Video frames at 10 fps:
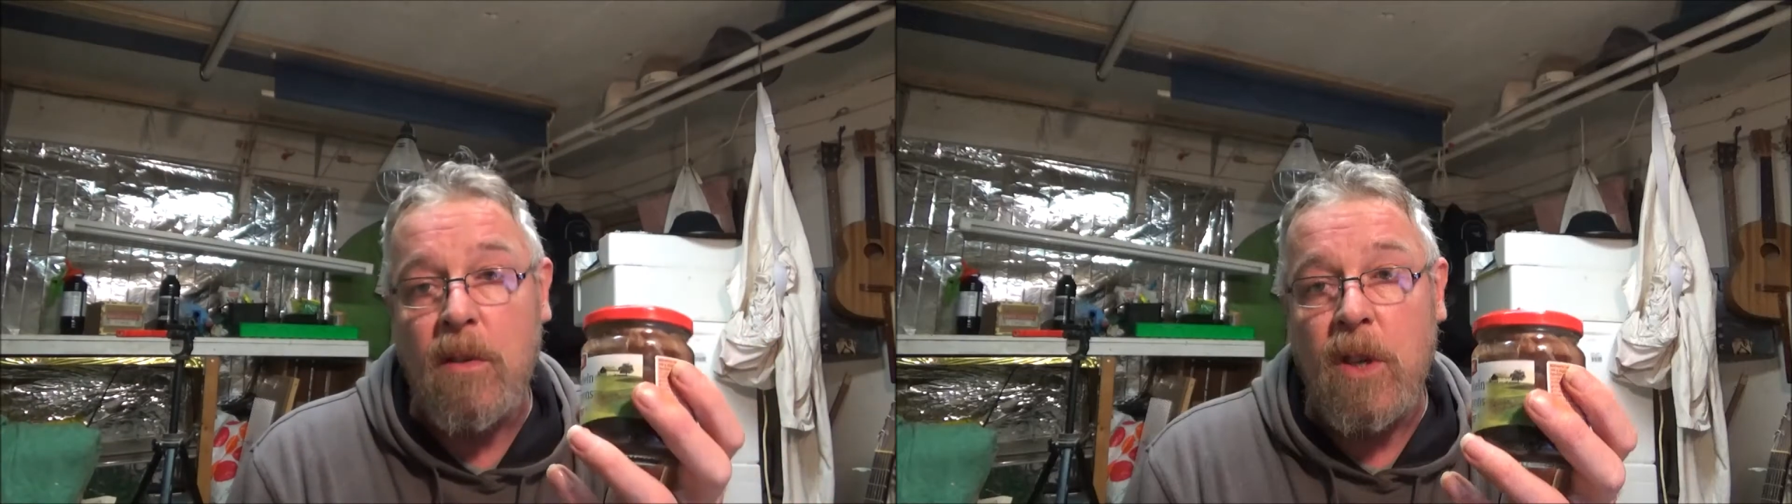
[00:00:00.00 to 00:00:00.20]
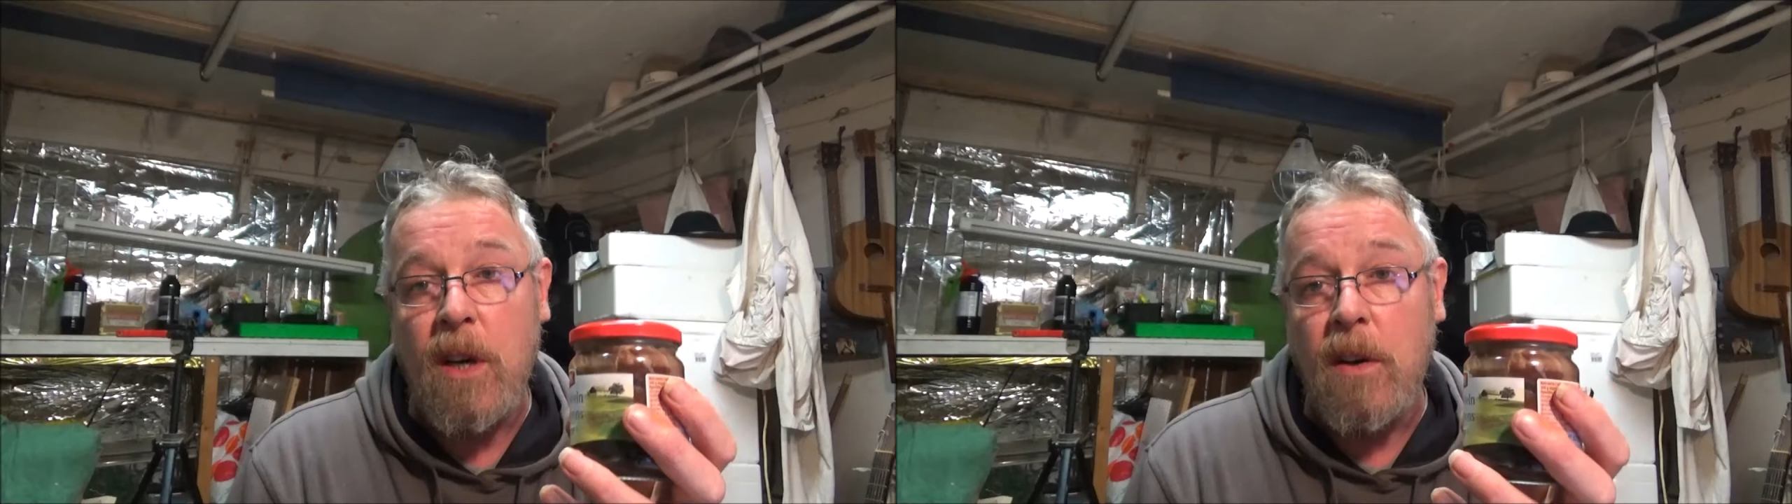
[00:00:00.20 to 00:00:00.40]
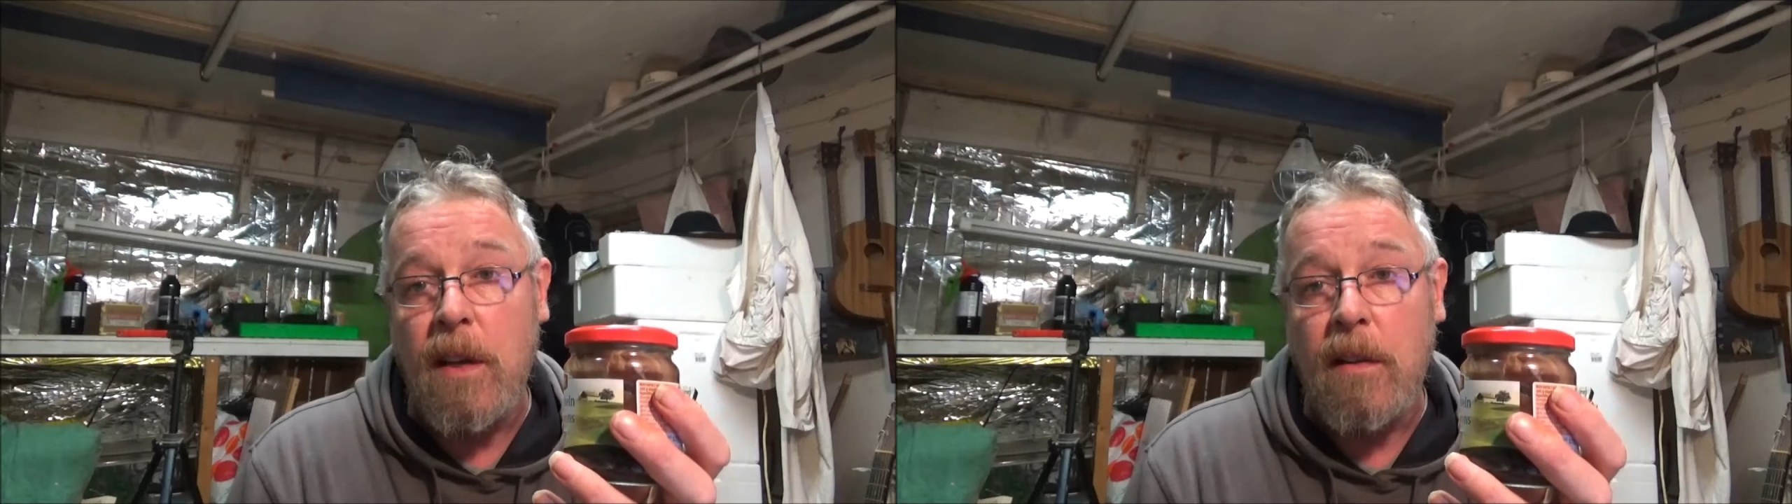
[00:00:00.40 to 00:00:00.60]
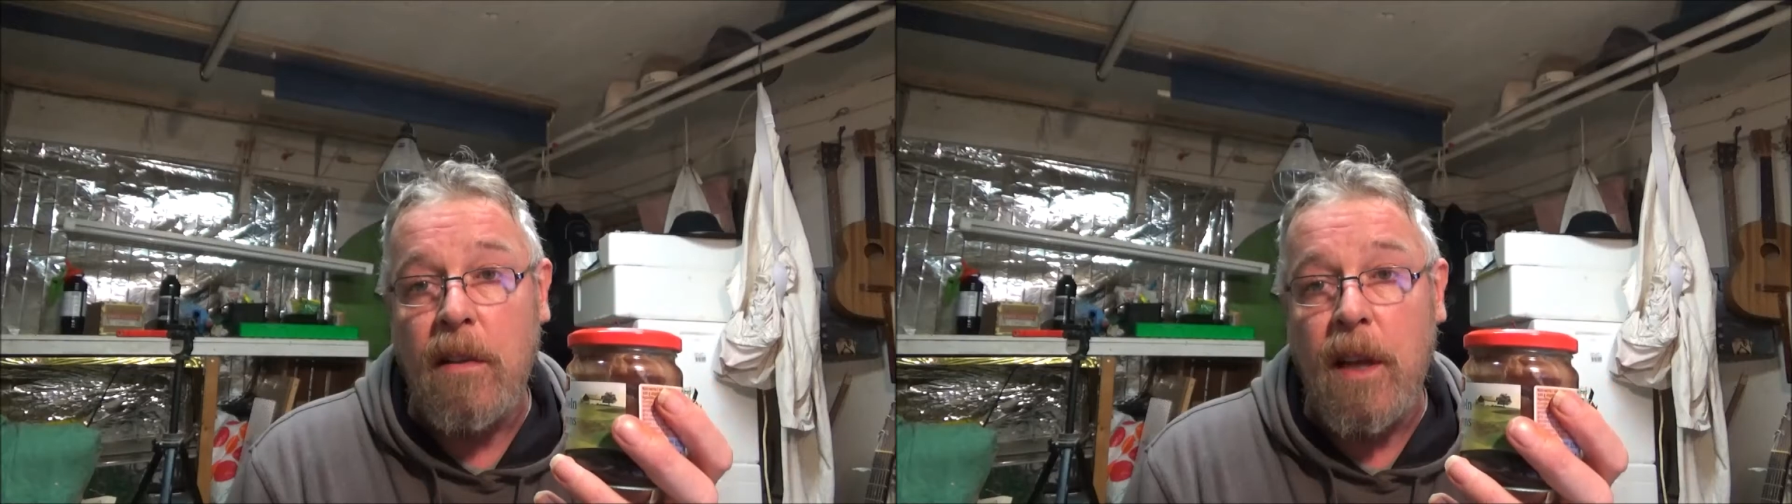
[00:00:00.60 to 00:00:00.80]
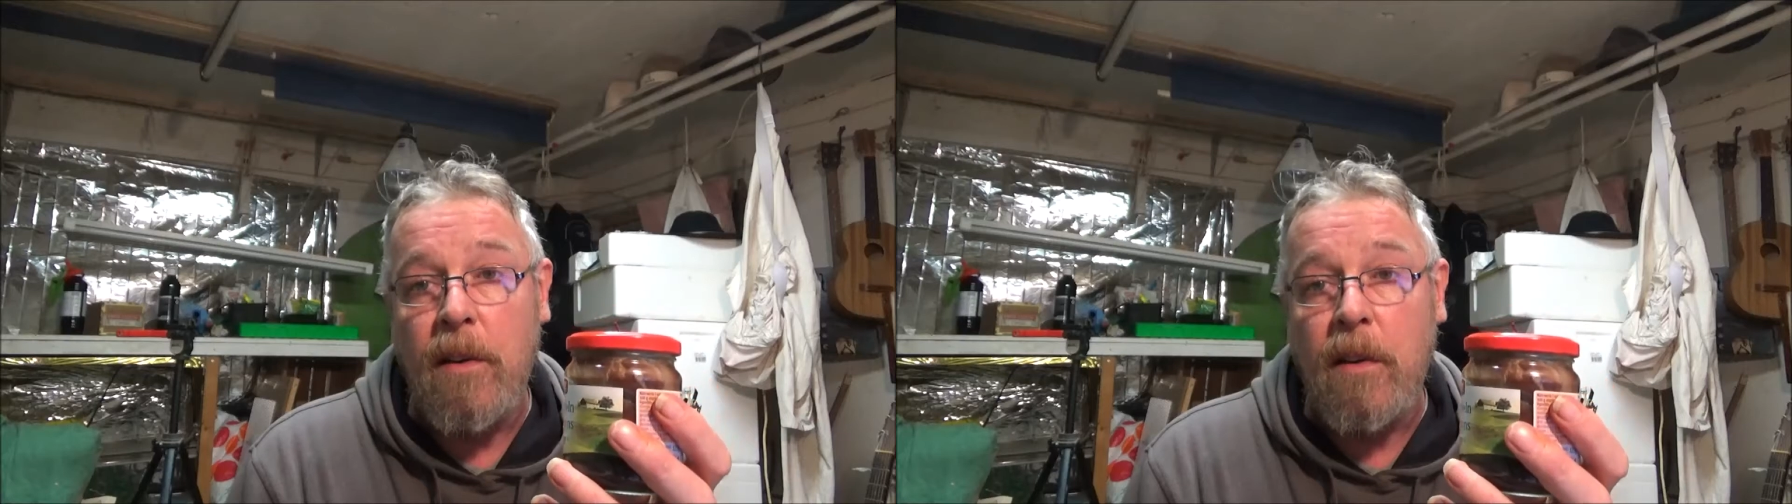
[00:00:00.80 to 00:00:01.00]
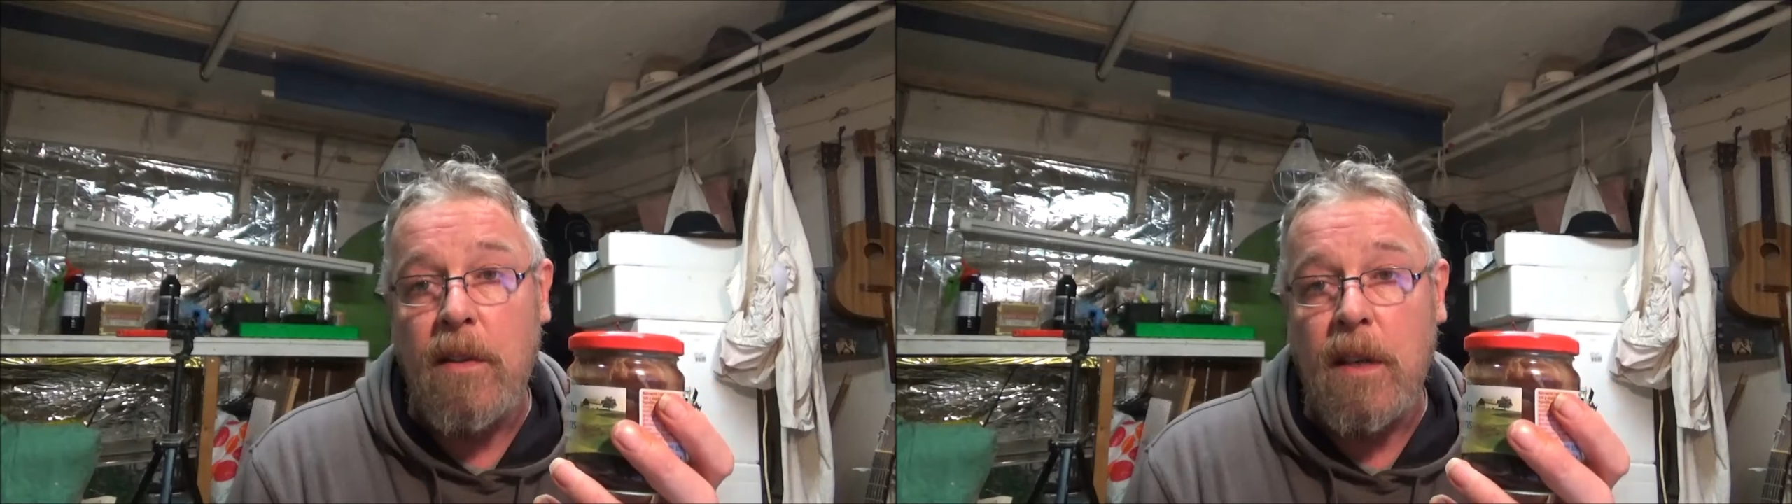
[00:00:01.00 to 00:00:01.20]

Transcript: I'll check on it later on